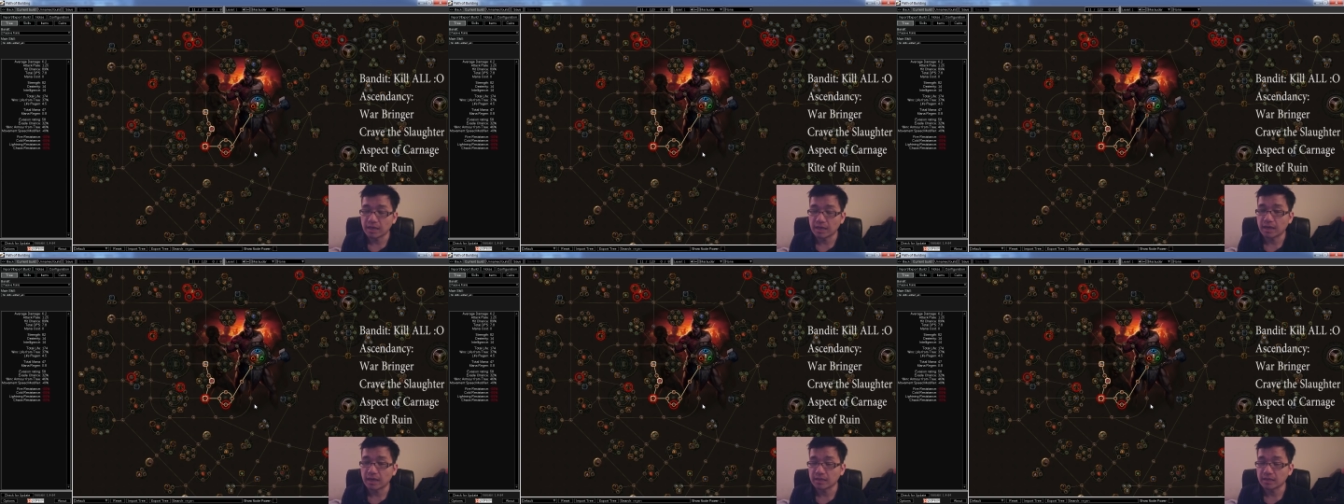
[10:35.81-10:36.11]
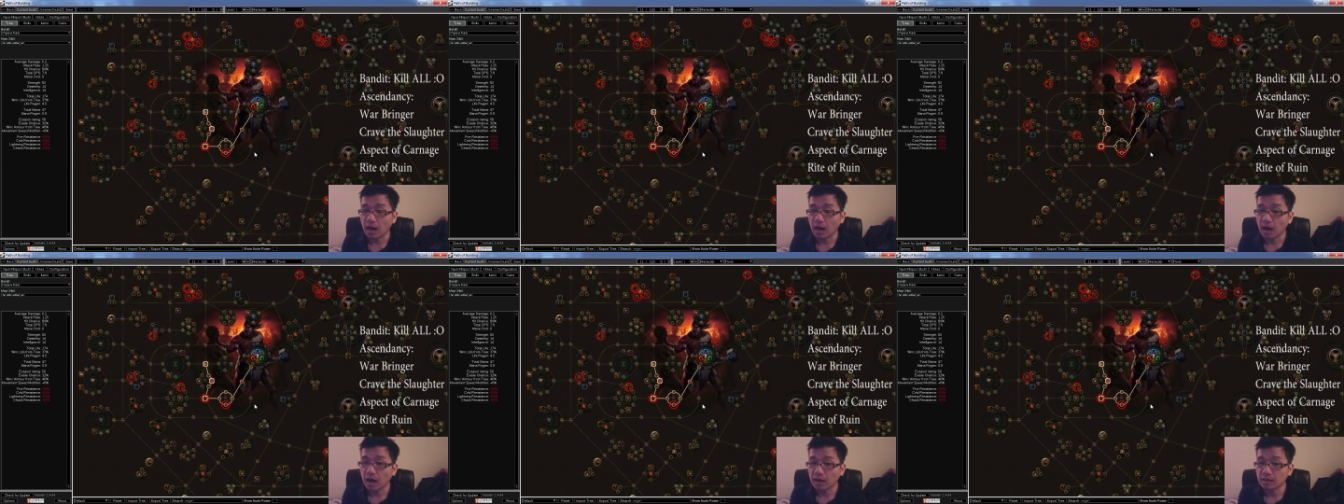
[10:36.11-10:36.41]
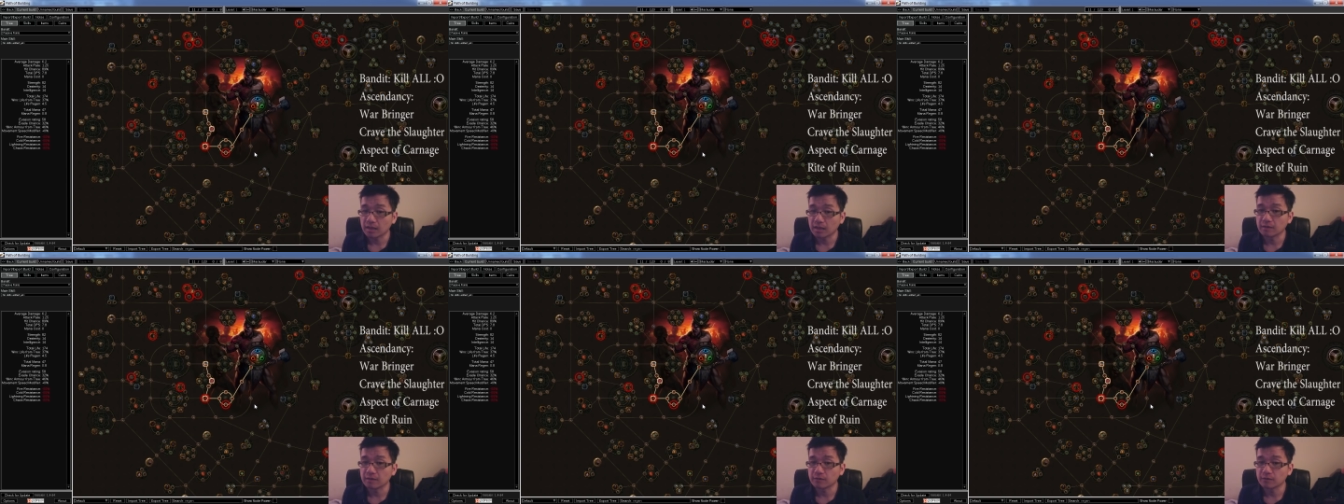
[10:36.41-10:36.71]
at the high
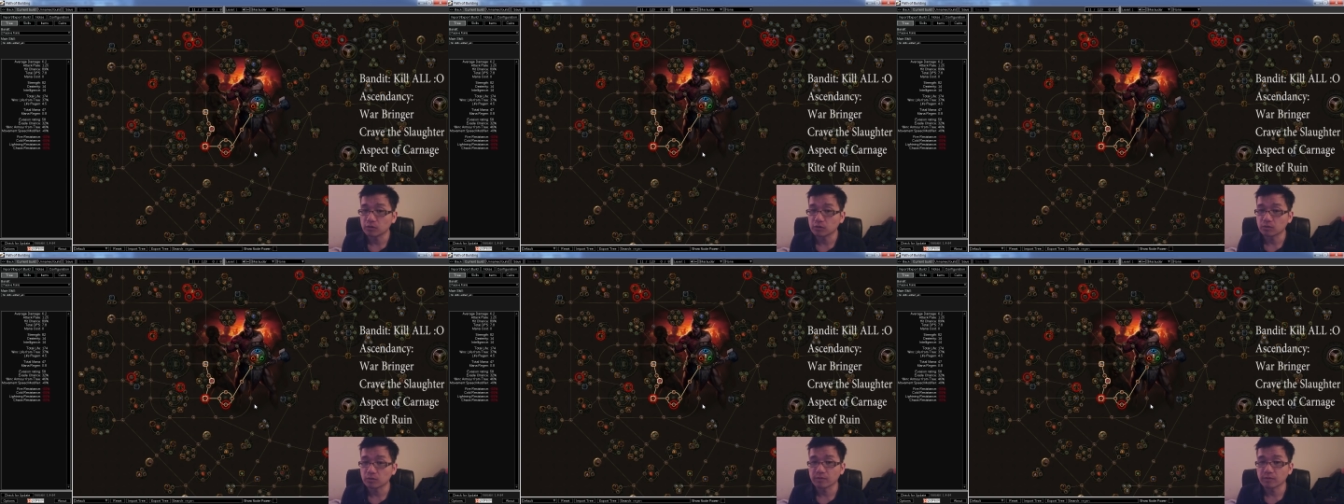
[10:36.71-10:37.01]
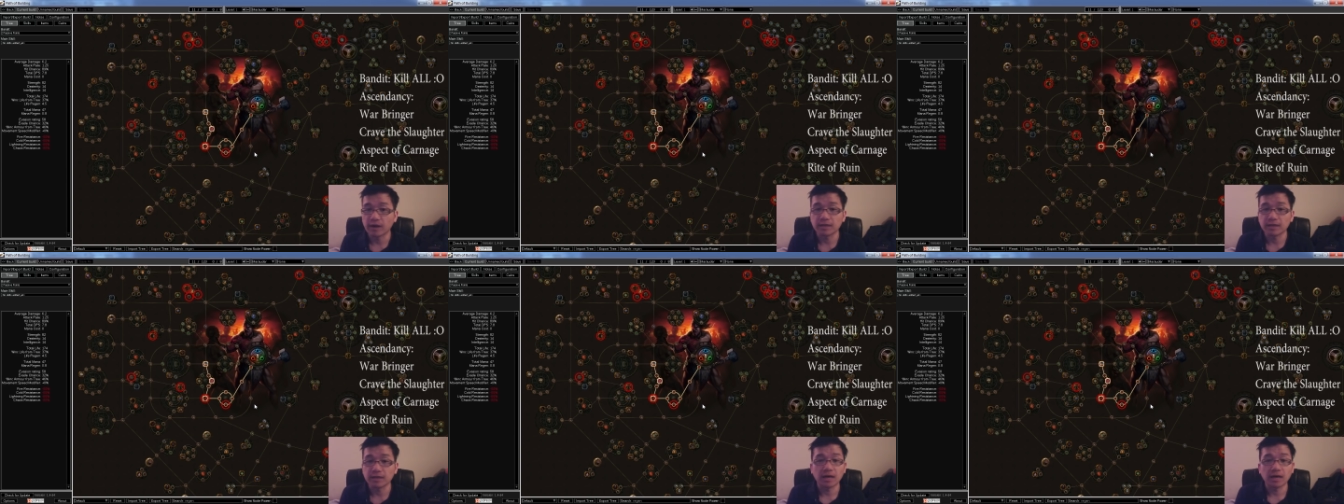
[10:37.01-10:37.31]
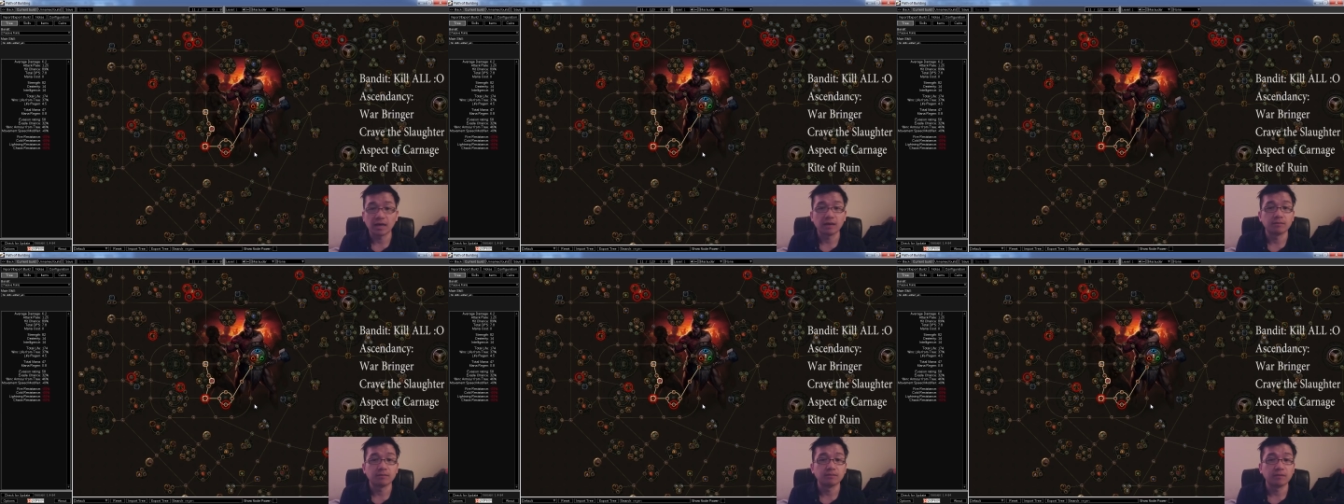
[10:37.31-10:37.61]
level to provide that
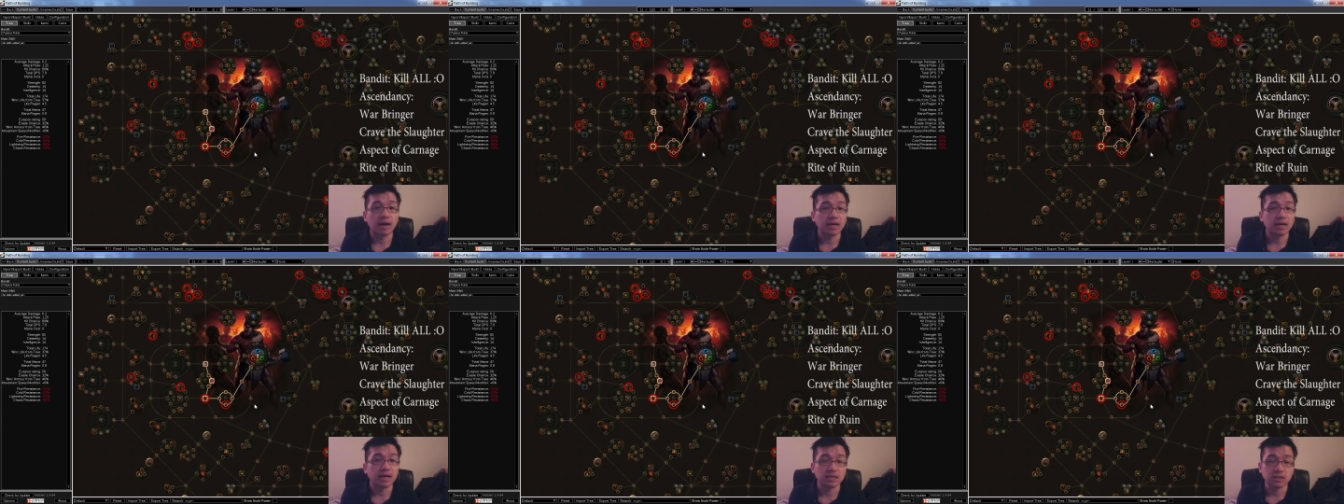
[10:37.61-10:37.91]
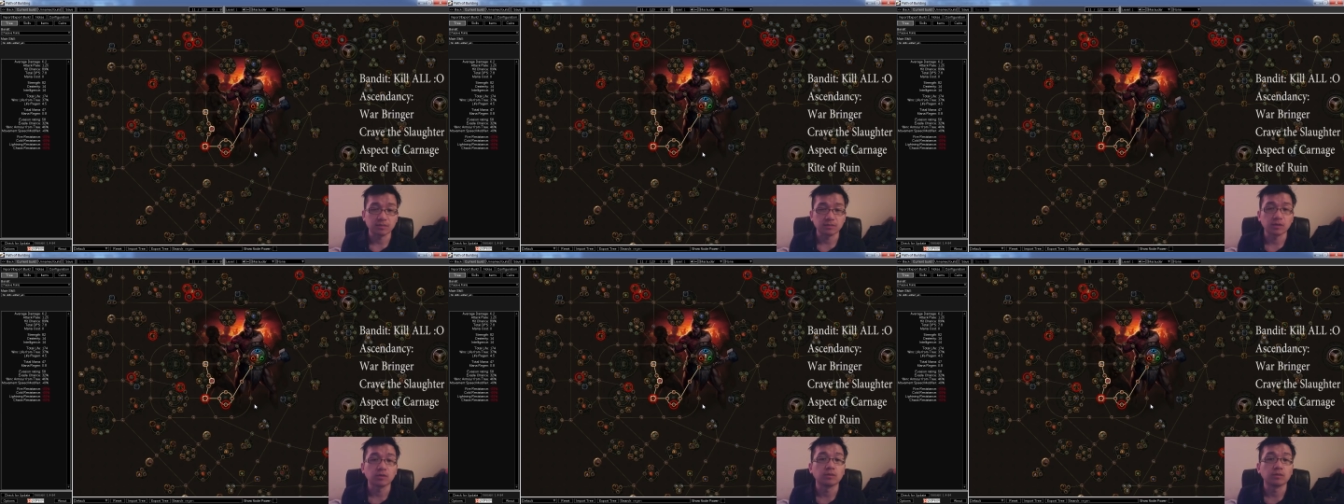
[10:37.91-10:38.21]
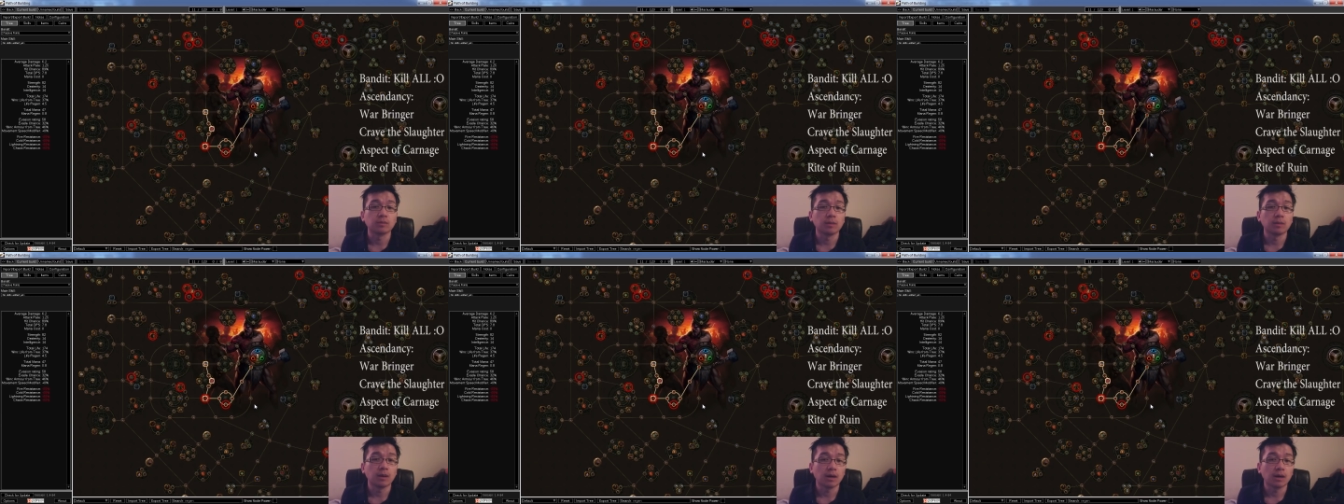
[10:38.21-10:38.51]
maximum
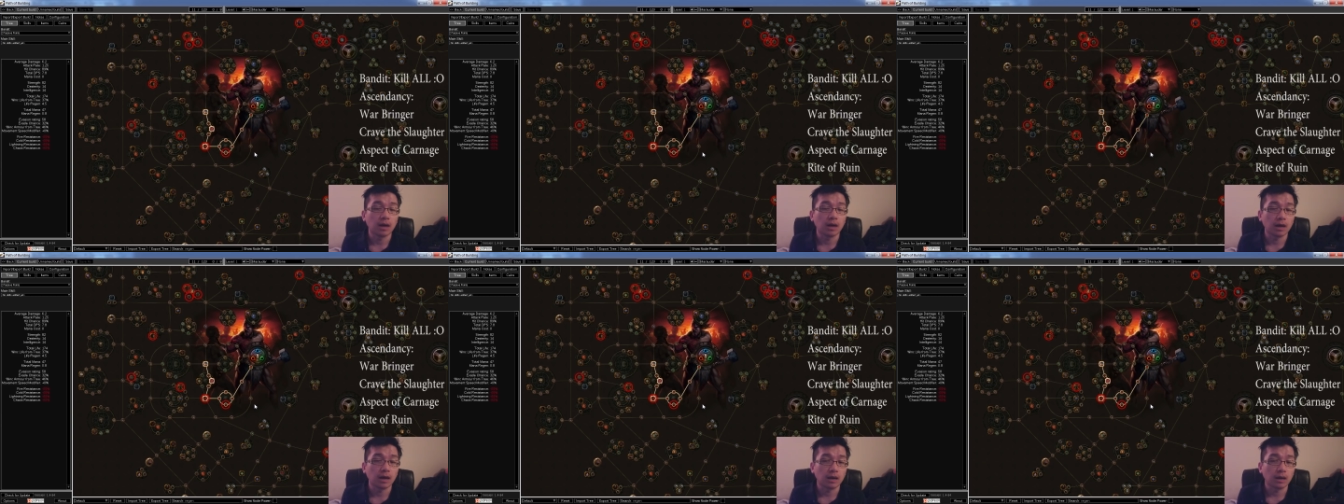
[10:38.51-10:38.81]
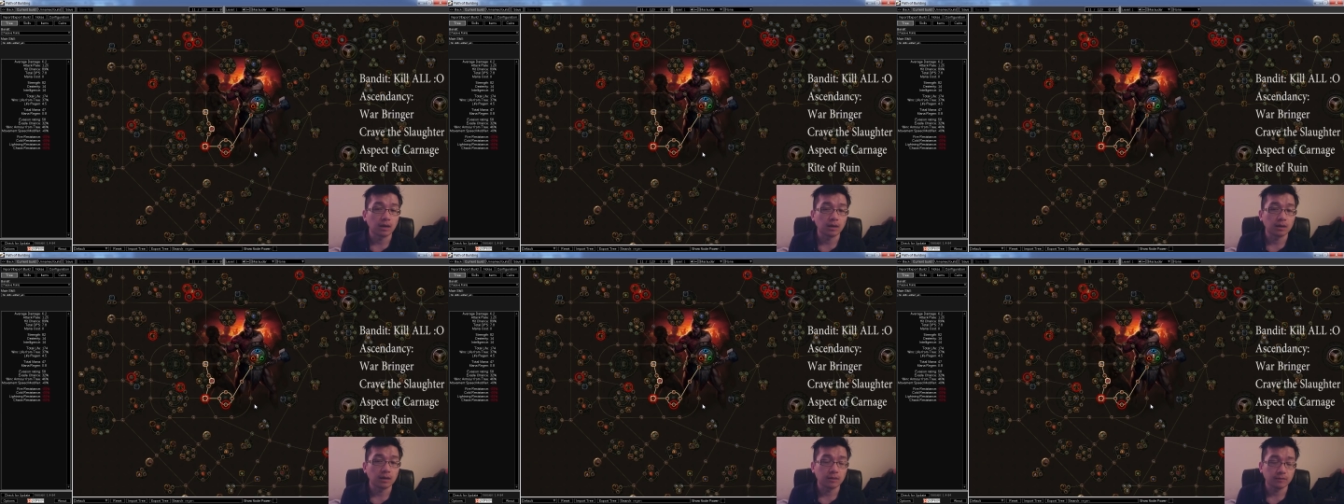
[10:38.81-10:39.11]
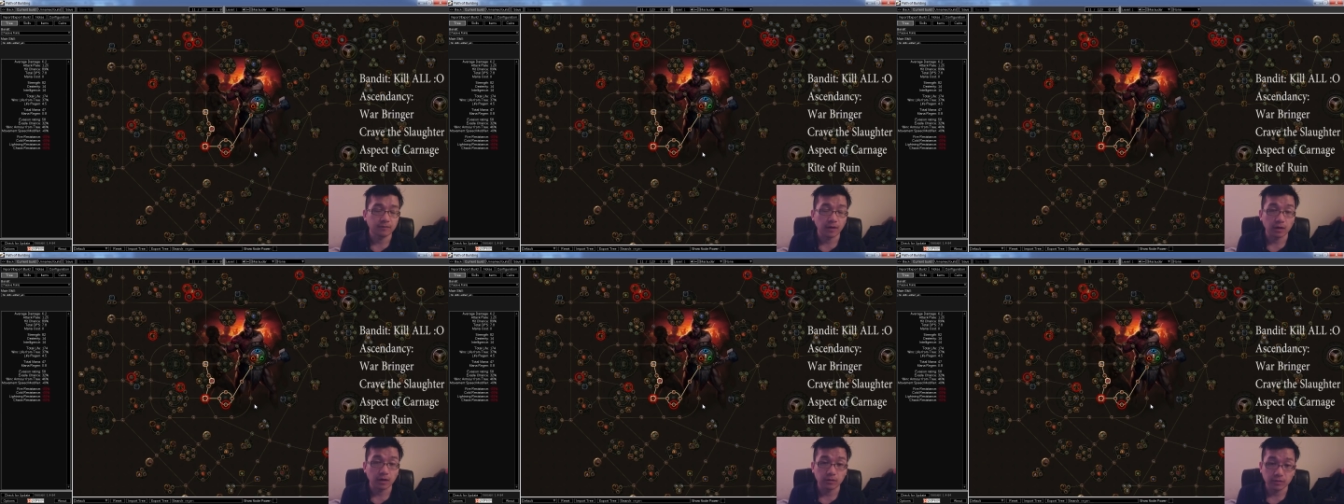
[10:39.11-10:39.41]
uh,
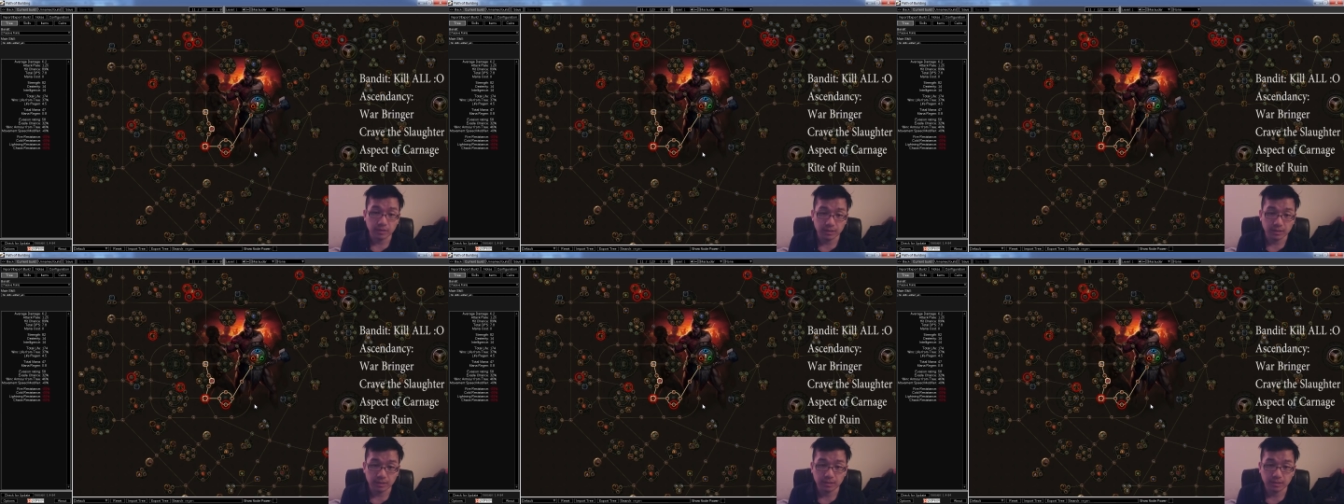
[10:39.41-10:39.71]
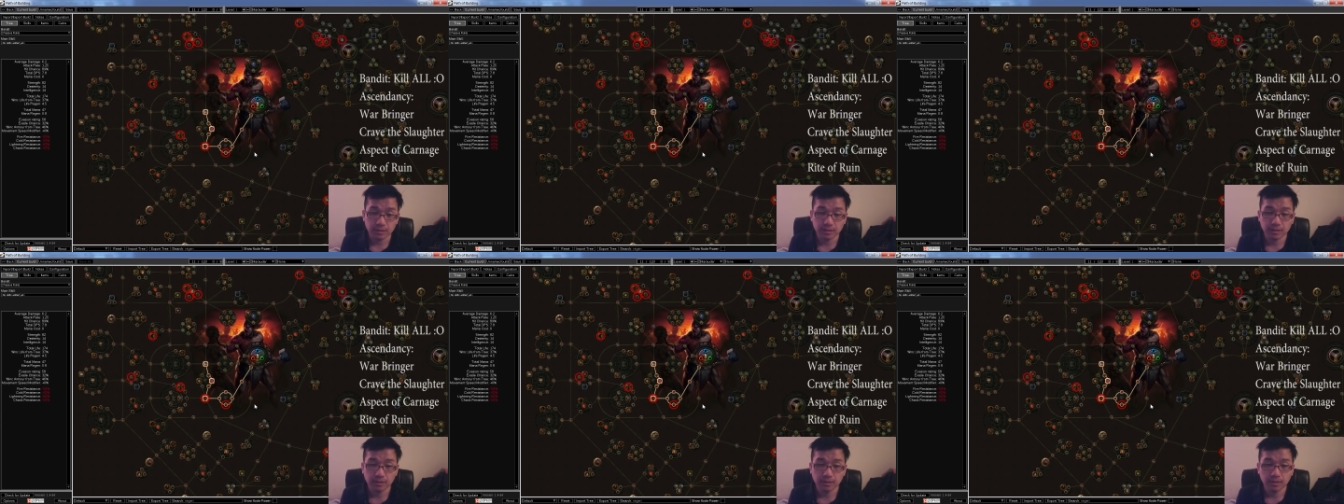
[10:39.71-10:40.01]
fire resist.